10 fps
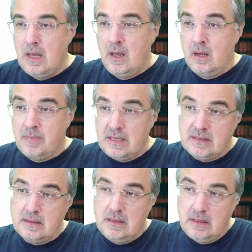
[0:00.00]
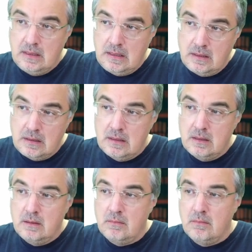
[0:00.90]
But in,
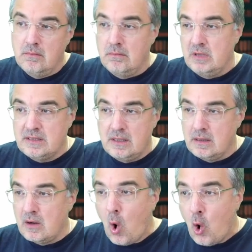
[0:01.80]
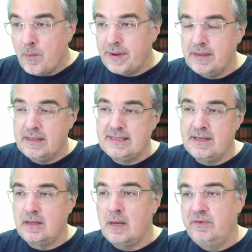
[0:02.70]
let's say, common
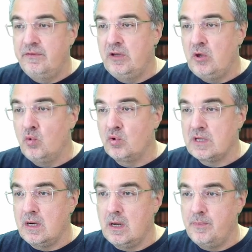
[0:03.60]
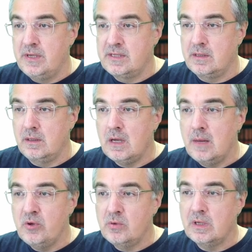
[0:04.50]
setup, if you use a personal
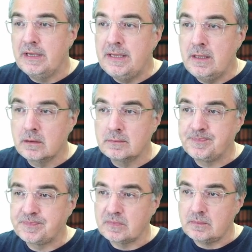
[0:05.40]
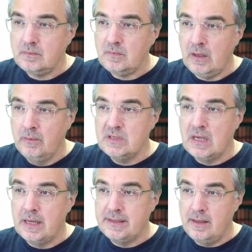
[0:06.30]
computer here with
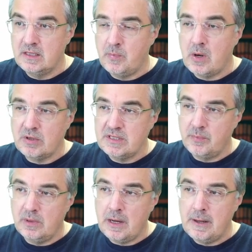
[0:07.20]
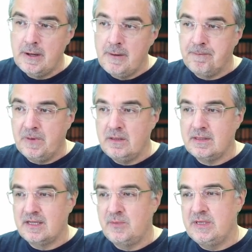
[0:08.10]
ATX power supply, there is
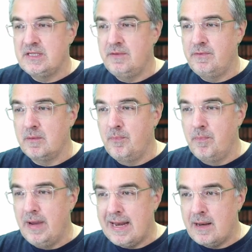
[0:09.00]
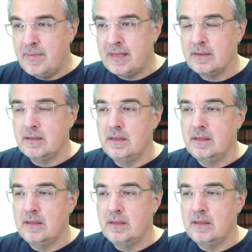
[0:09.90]
a specific element